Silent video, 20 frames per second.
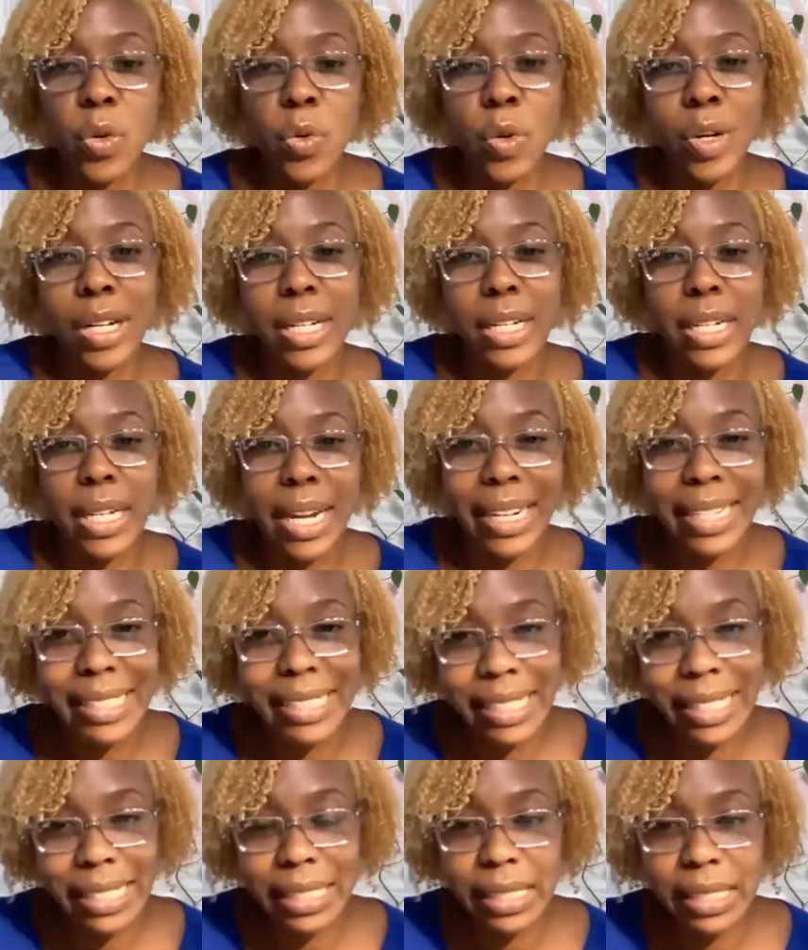organize
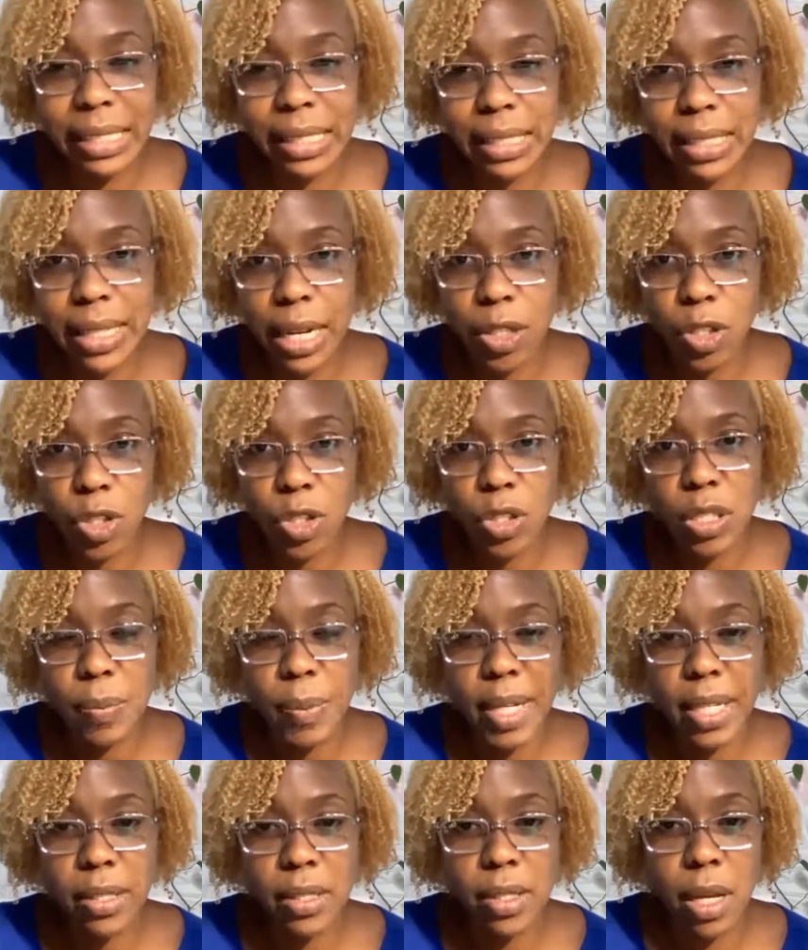it into sections
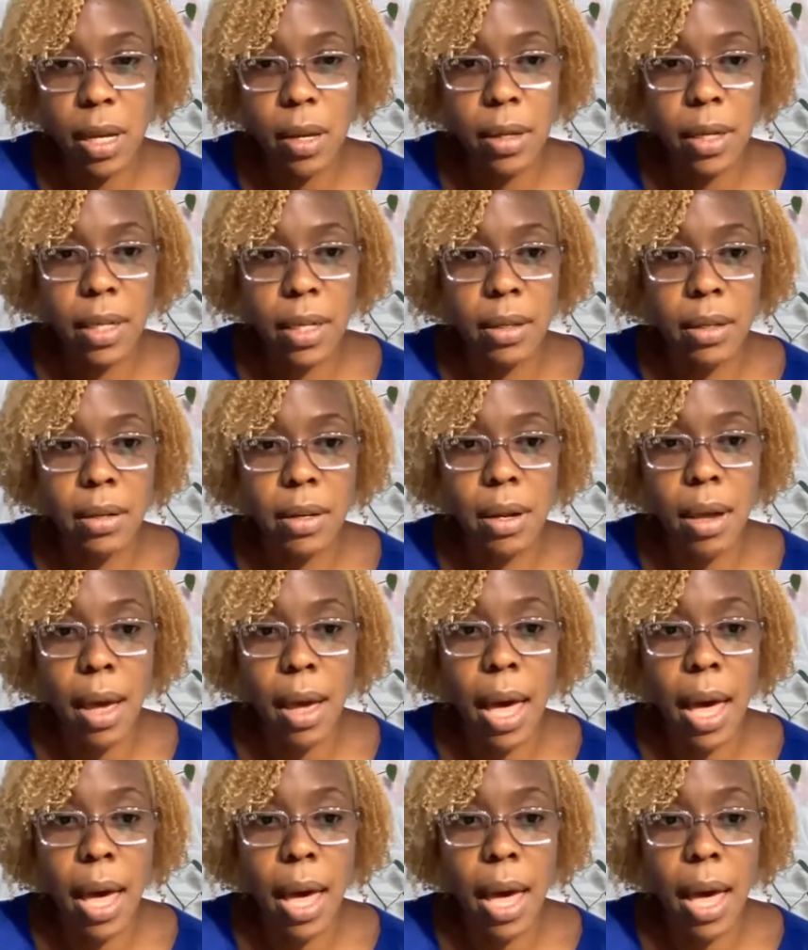based on